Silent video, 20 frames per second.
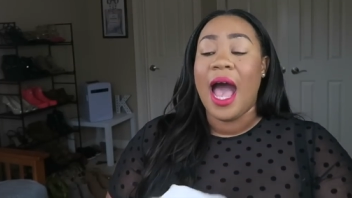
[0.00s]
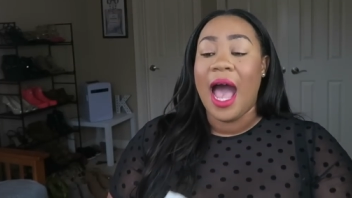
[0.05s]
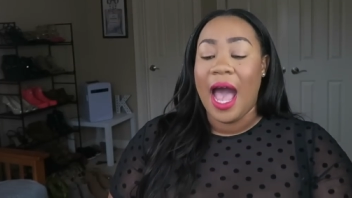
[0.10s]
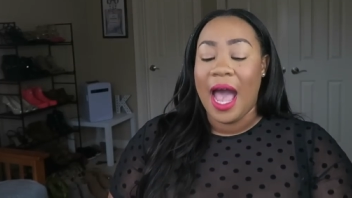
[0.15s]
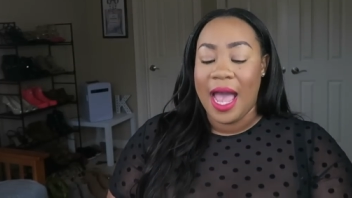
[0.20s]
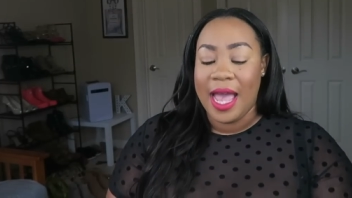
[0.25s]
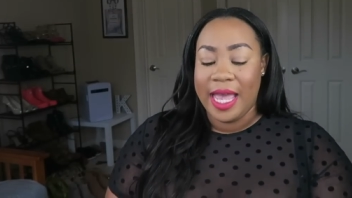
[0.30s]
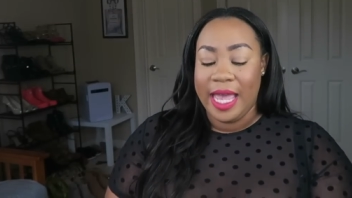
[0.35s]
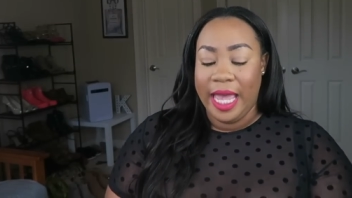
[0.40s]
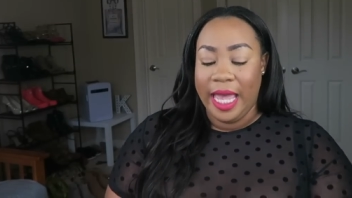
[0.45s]

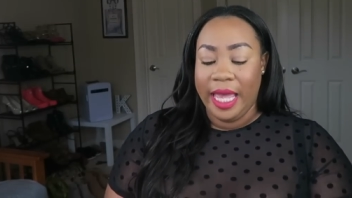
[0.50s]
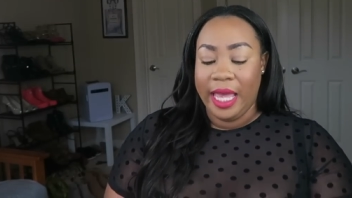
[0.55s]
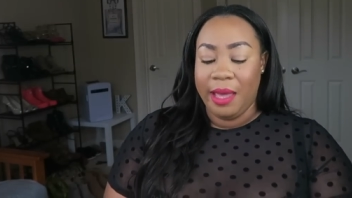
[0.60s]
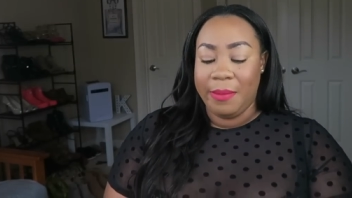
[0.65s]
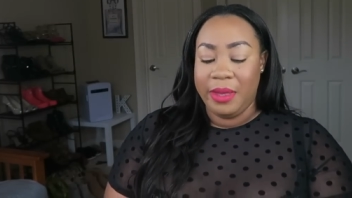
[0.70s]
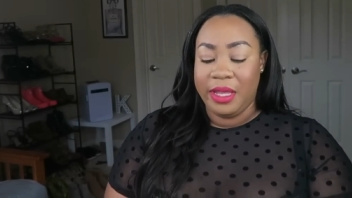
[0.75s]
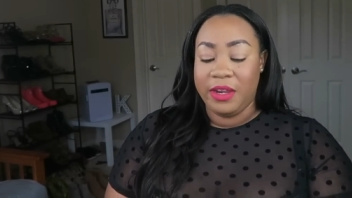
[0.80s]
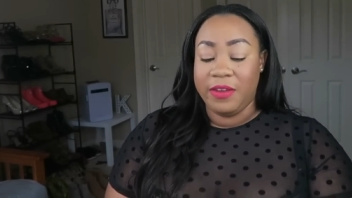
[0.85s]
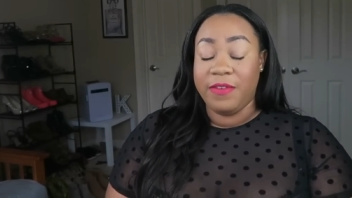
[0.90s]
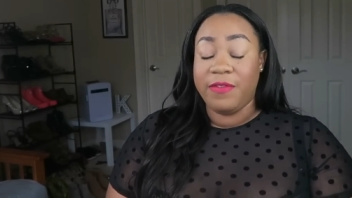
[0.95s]
I
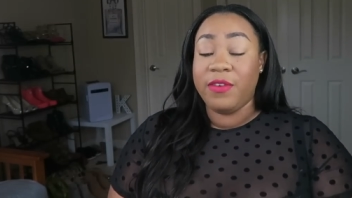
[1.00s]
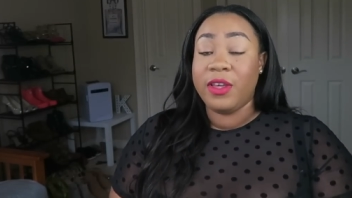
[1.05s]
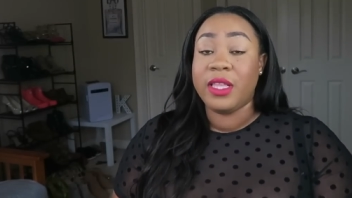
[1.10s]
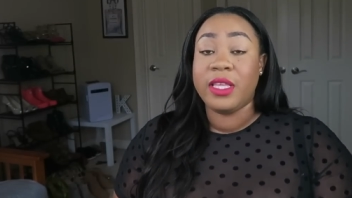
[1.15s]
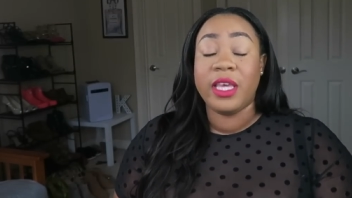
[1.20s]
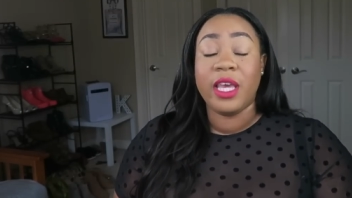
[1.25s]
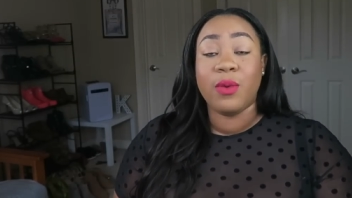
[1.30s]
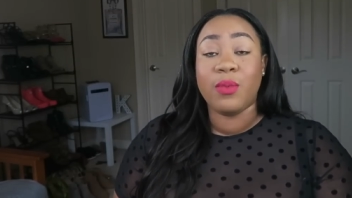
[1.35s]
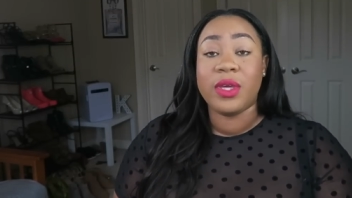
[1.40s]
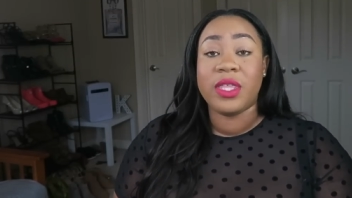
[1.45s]
am an
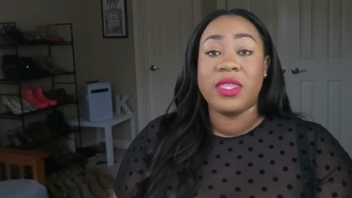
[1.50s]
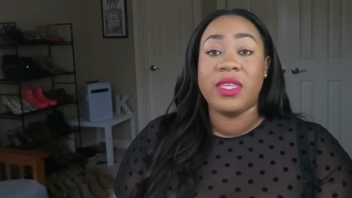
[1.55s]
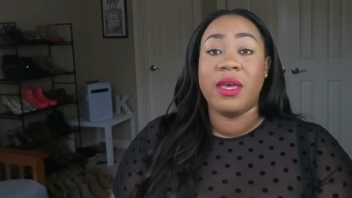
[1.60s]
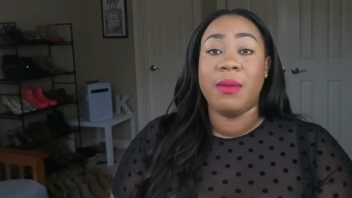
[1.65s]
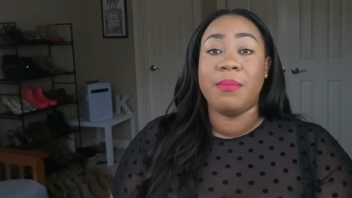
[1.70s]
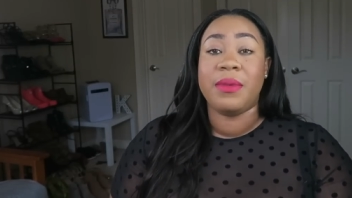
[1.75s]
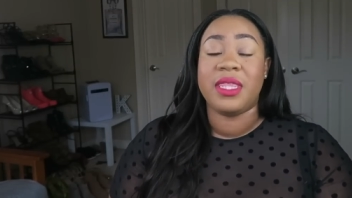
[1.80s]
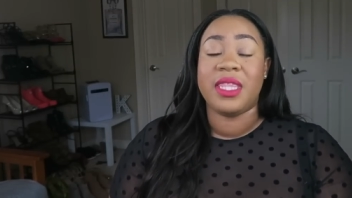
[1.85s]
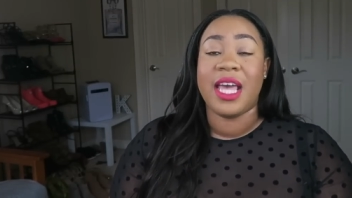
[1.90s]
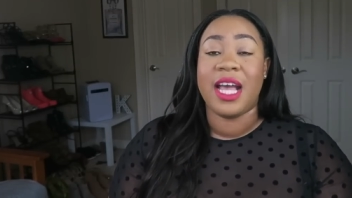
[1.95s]
affiliate with
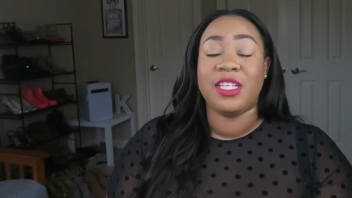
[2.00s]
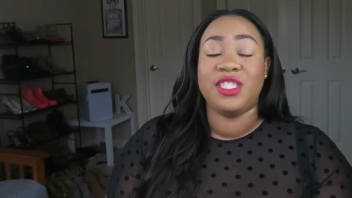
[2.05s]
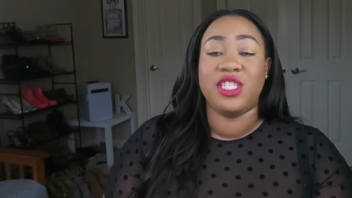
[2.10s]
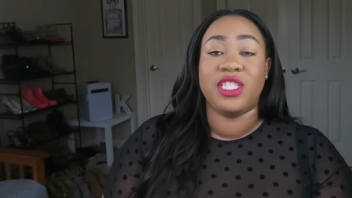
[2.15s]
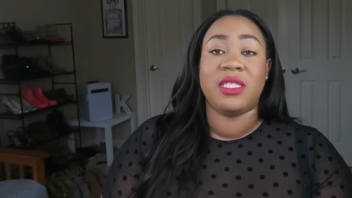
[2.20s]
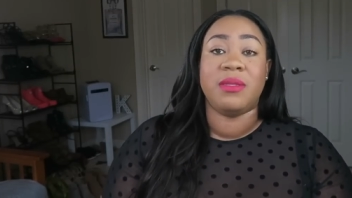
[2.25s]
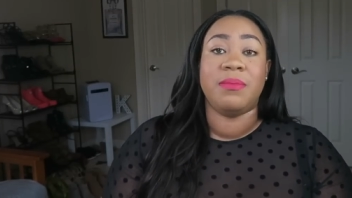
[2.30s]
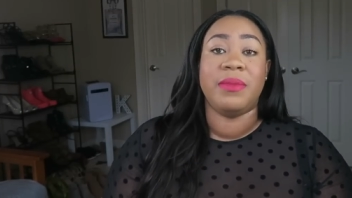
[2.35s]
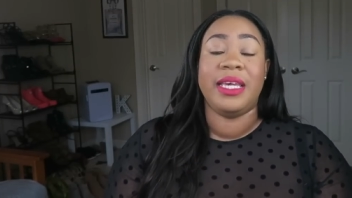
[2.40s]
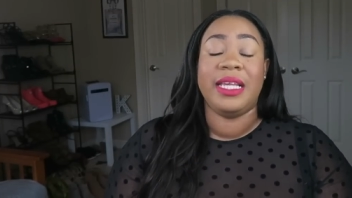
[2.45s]
them, but that
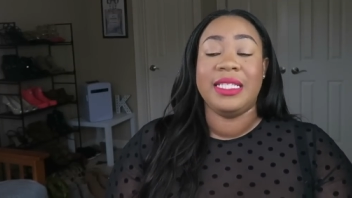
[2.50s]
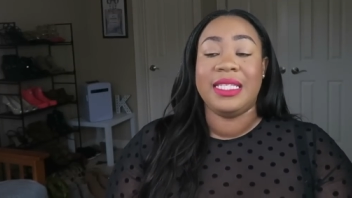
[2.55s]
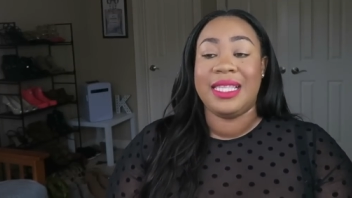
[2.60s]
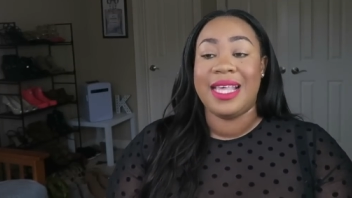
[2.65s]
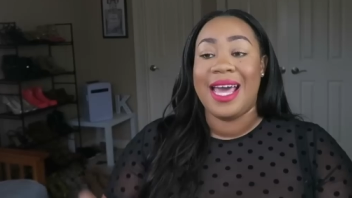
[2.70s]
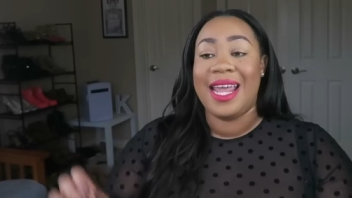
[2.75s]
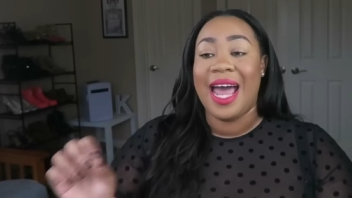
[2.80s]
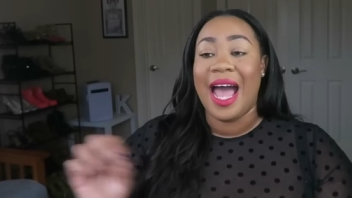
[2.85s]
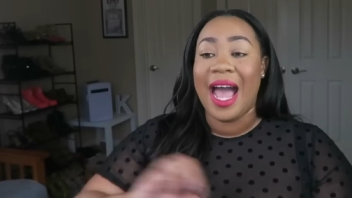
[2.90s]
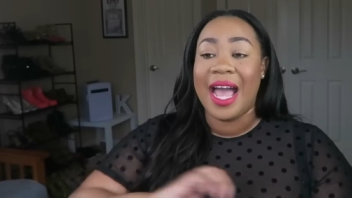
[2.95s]
just means
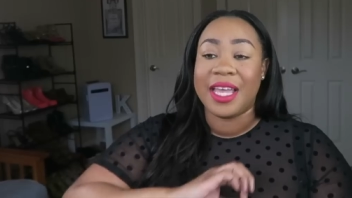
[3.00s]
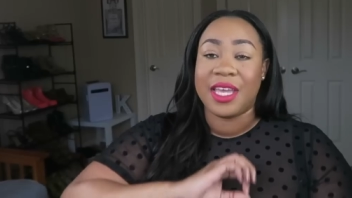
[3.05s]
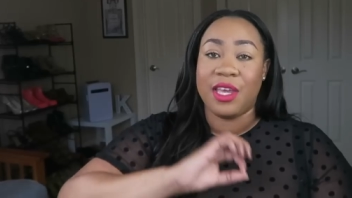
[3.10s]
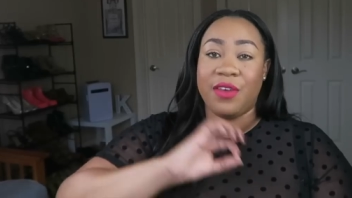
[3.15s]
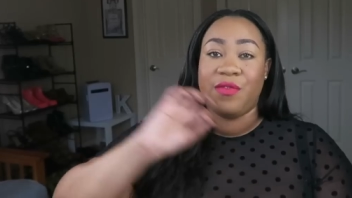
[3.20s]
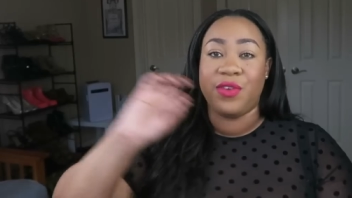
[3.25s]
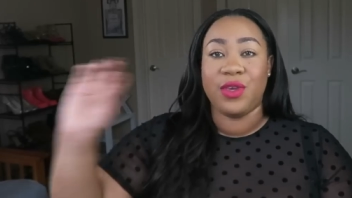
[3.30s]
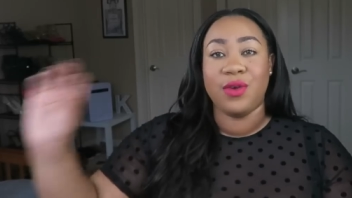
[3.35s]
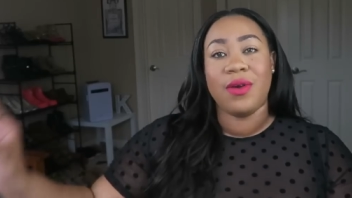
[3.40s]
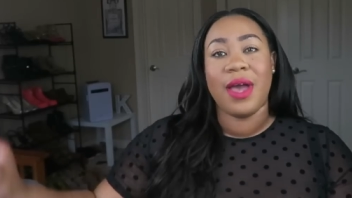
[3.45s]
that I
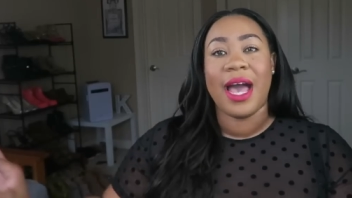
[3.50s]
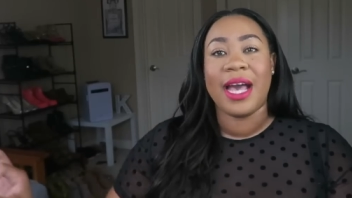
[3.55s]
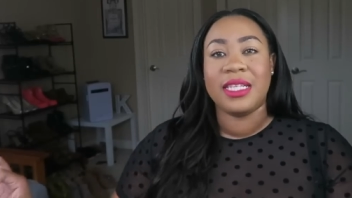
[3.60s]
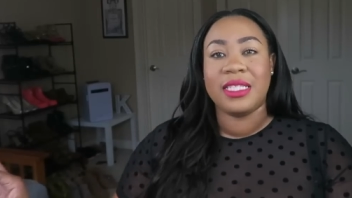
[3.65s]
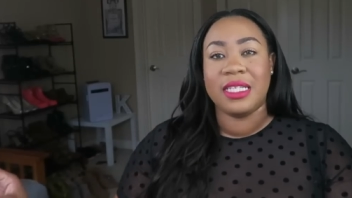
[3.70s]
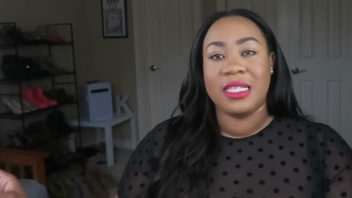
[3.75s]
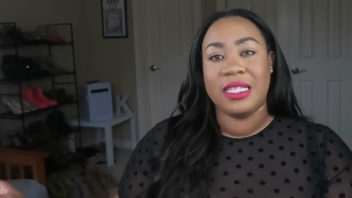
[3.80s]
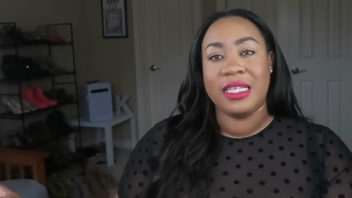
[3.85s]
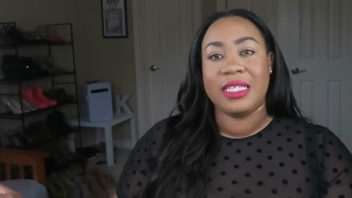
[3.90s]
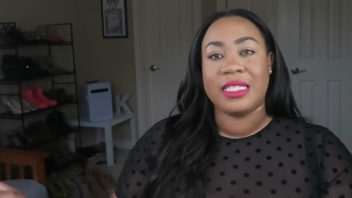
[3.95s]
give you
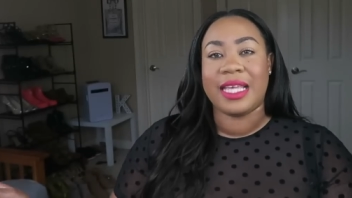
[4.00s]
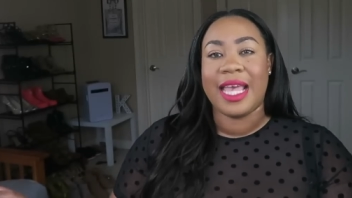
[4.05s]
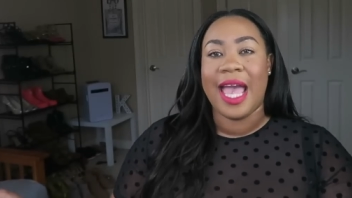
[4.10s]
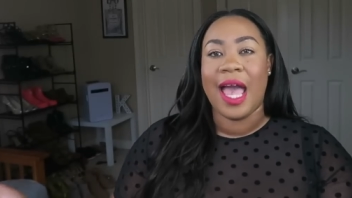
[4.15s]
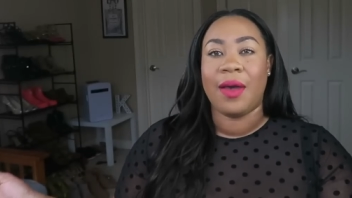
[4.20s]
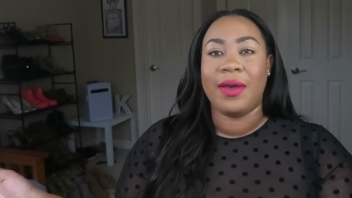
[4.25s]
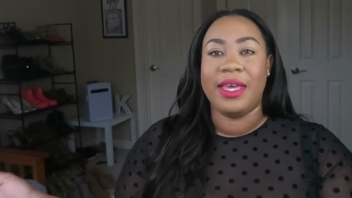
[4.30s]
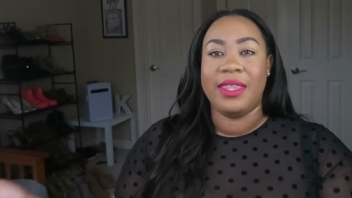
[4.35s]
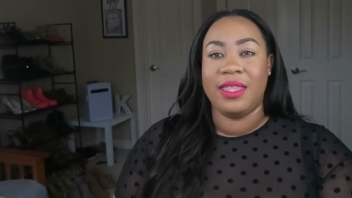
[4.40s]
guys a discount,